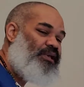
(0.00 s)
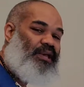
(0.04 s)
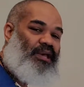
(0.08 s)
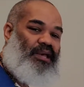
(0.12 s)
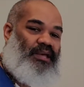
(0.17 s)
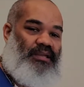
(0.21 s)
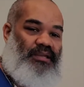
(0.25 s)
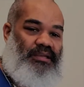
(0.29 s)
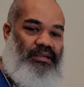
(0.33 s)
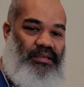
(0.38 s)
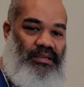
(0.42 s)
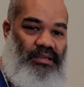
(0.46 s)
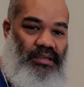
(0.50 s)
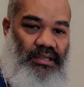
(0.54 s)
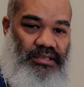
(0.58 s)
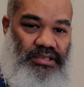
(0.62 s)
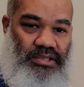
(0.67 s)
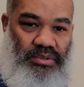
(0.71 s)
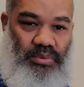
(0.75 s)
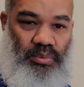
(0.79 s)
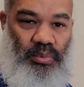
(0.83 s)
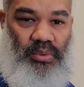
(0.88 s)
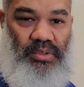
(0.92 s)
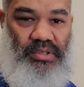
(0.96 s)
And I
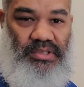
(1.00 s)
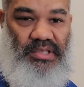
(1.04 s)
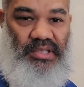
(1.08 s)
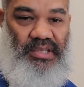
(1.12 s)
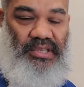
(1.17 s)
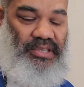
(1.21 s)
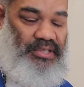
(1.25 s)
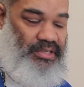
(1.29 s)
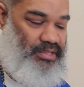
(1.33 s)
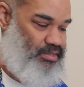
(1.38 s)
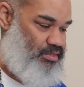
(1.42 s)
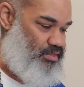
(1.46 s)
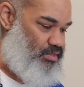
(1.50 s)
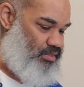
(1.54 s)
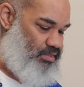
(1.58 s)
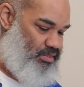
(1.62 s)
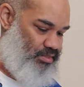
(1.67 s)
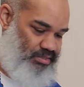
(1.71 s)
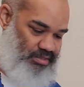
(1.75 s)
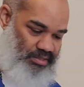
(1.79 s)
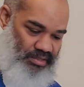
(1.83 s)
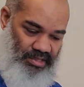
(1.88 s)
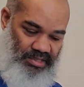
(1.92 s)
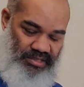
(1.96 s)
just wanted to get into
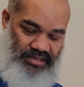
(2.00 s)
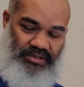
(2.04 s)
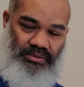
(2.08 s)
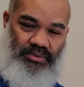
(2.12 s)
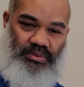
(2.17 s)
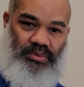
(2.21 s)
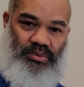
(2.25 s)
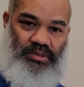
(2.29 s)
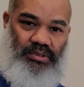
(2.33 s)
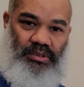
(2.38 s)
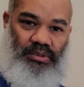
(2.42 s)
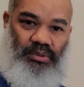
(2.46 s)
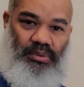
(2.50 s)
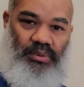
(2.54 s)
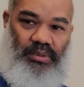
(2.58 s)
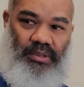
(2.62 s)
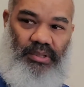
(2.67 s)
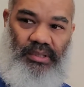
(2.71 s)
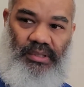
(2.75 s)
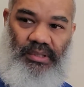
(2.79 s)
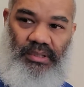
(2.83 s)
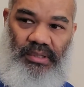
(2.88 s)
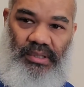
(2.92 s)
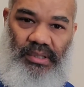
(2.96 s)
this lesson real
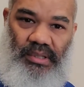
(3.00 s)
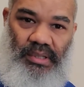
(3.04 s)
quick.